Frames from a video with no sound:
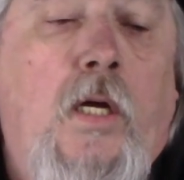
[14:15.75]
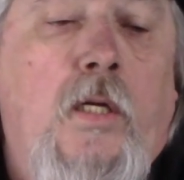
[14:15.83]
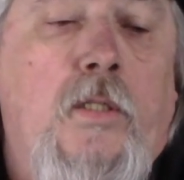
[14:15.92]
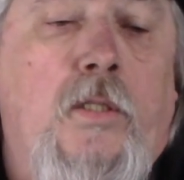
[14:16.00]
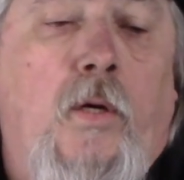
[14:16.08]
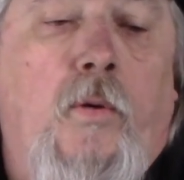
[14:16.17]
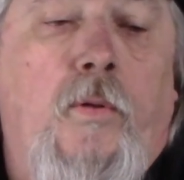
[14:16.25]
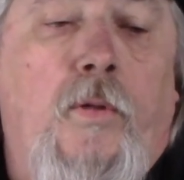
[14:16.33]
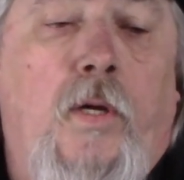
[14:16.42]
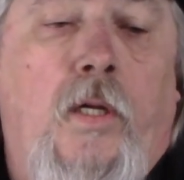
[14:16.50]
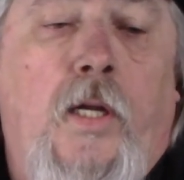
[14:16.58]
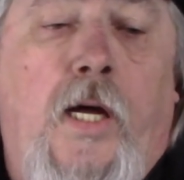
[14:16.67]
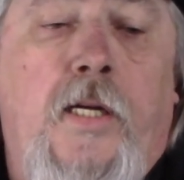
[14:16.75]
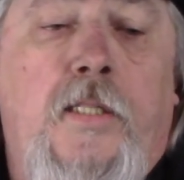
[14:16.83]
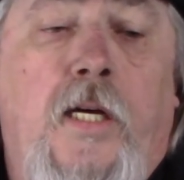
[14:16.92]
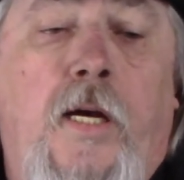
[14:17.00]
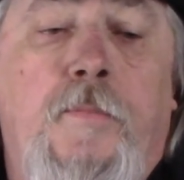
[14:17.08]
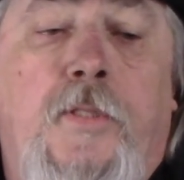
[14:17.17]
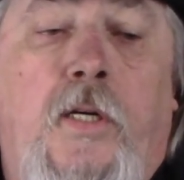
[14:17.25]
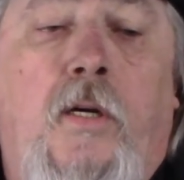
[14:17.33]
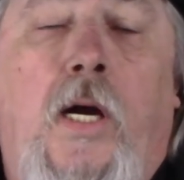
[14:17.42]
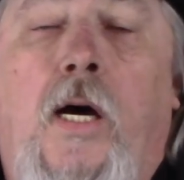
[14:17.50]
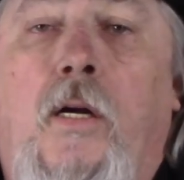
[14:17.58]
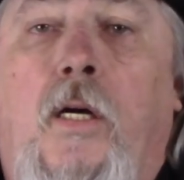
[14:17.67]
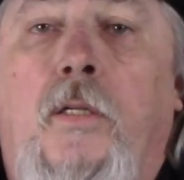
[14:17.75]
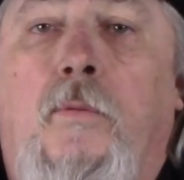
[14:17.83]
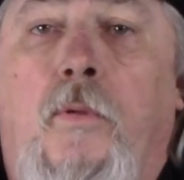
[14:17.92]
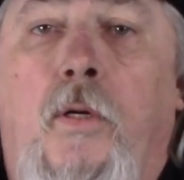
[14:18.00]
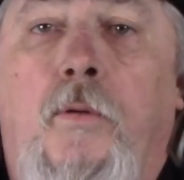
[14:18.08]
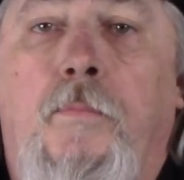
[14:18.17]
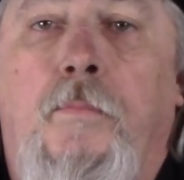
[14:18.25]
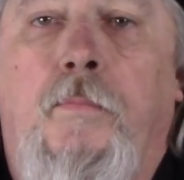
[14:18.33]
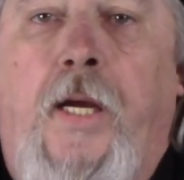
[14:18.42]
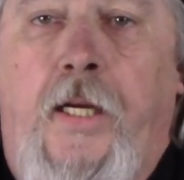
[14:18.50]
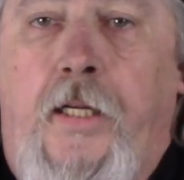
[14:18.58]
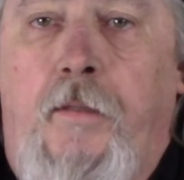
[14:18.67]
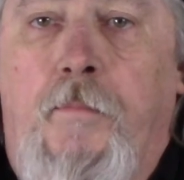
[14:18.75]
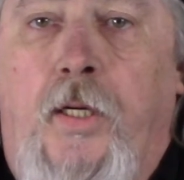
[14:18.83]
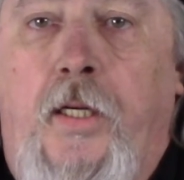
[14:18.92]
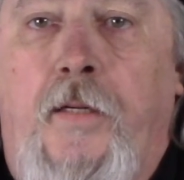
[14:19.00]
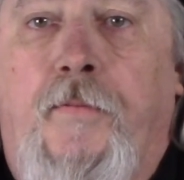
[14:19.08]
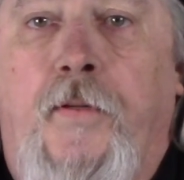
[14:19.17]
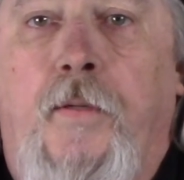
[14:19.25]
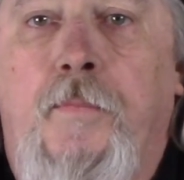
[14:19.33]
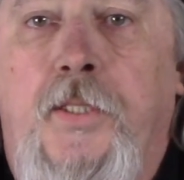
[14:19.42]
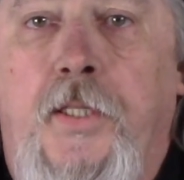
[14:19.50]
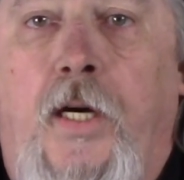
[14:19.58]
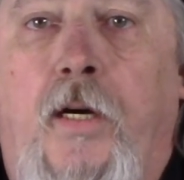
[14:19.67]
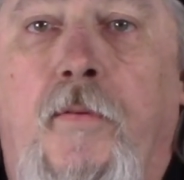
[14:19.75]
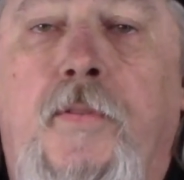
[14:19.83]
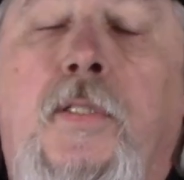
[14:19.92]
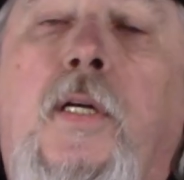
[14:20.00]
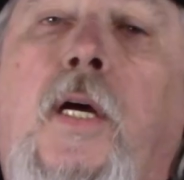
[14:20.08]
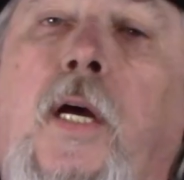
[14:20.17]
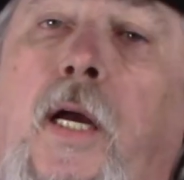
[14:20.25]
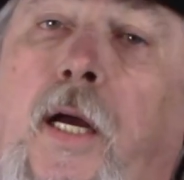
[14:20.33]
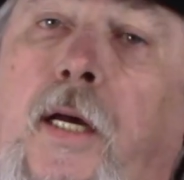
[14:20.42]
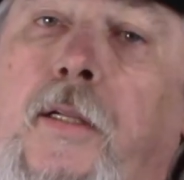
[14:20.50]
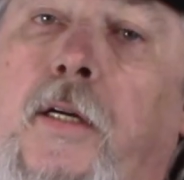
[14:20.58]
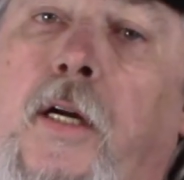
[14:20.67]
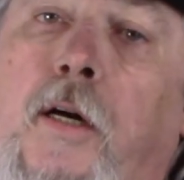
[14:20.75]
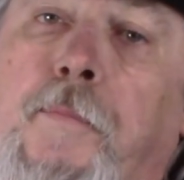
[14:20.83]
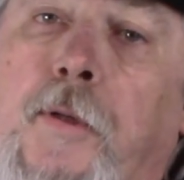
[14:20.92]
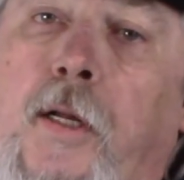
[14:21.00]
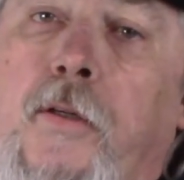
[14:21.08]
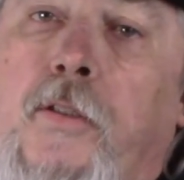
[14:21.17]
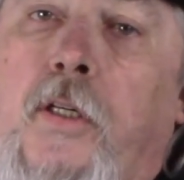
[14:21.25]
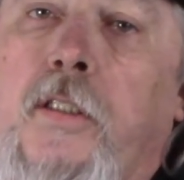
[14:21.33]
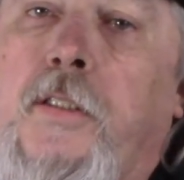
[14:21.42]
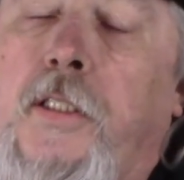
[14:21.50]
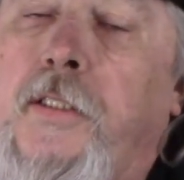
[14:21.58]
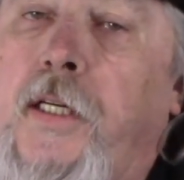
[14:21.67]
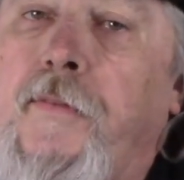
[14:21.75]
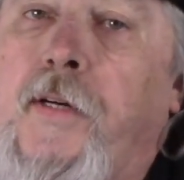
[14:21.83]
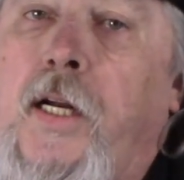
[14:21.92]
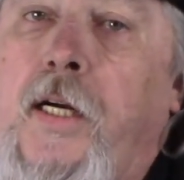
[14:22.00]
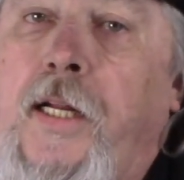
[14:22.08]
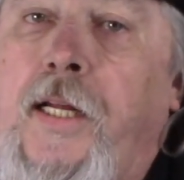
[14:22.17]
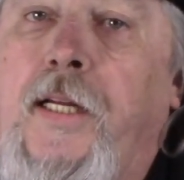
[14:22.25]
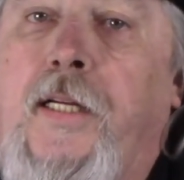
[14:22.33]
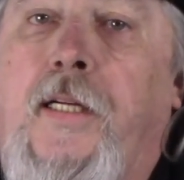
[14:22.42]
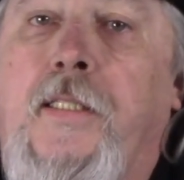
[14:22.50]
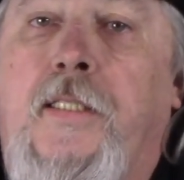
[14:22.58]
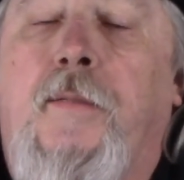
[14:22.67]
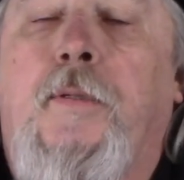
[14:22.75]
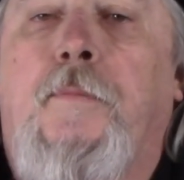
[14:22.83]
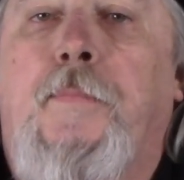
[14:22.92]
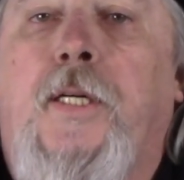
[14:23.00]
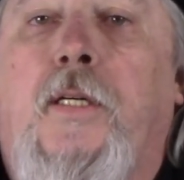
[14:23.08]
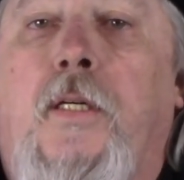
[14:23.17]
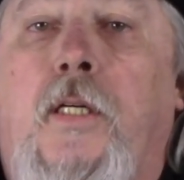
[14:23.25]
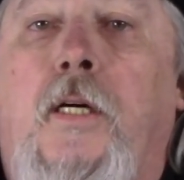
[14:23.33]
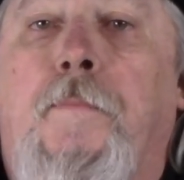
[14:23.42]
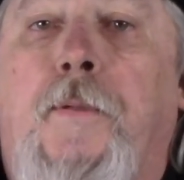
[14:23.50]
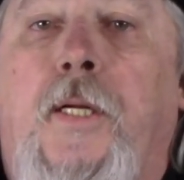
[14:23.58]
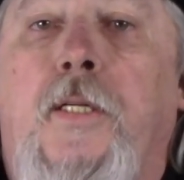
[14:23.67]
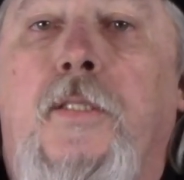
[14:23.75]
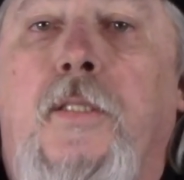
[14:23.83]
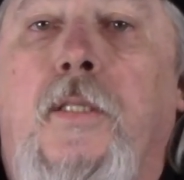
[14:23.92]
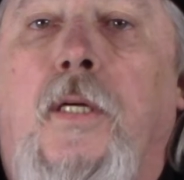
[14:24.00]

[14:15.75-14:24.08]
So a lot of times they're out on the road making money for themselves, and they're helping other trucks because they've got an in at some of the bigger companies.